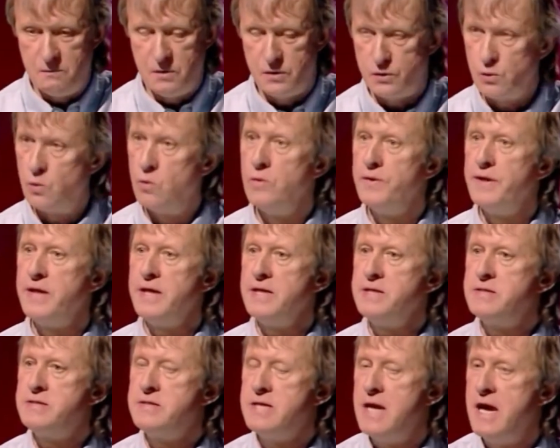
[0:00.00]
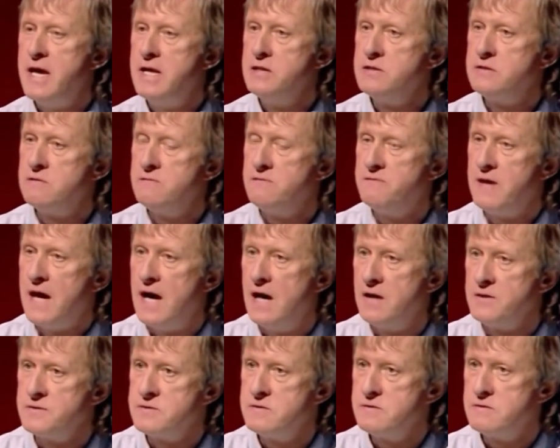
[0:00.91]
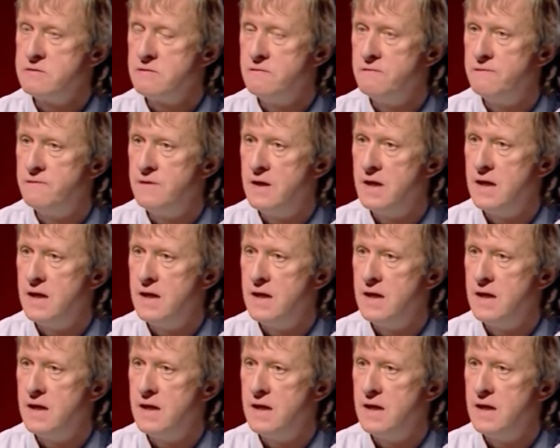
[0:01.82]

with all these tens of thousands of